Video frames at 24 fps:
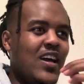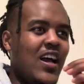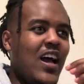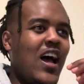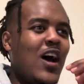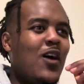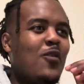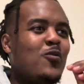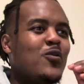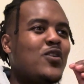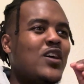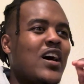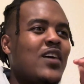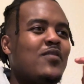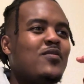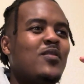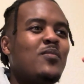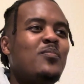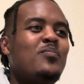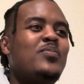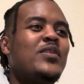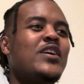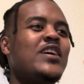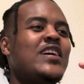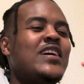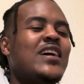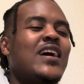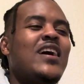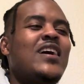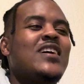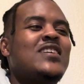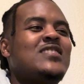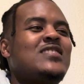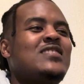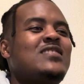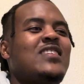I would have a big
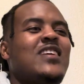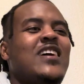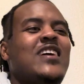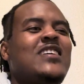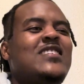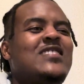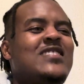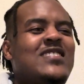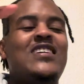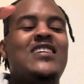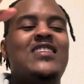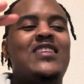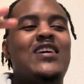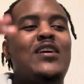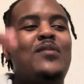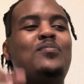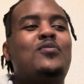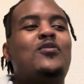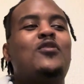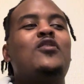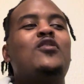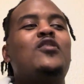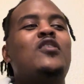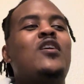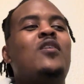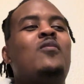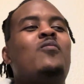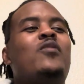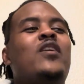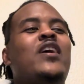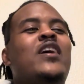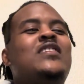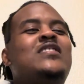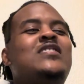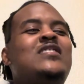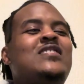ass, in that program
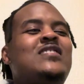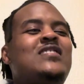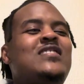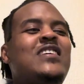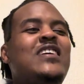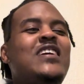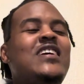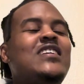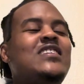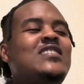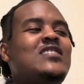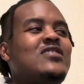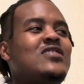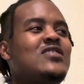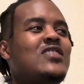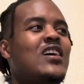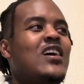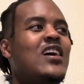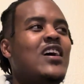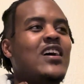where I just teach